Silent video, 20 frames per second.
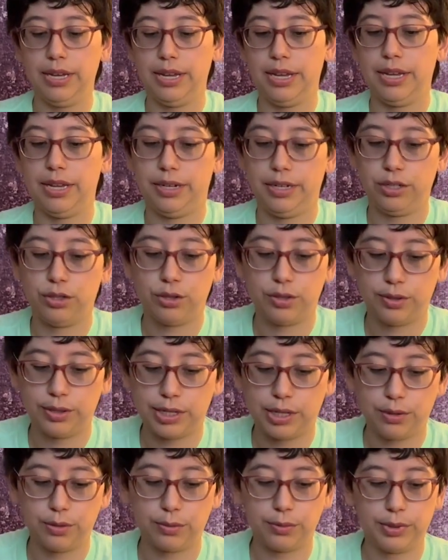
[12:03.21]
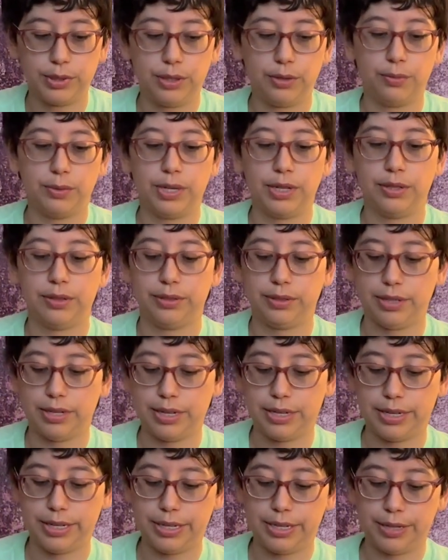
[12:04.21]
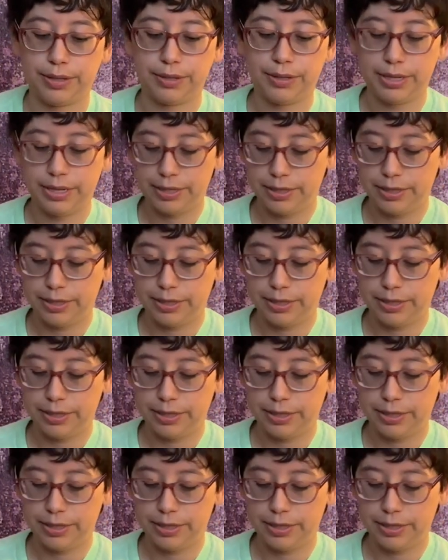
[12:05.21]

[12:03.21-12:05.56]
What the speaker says: And it turned out really well. I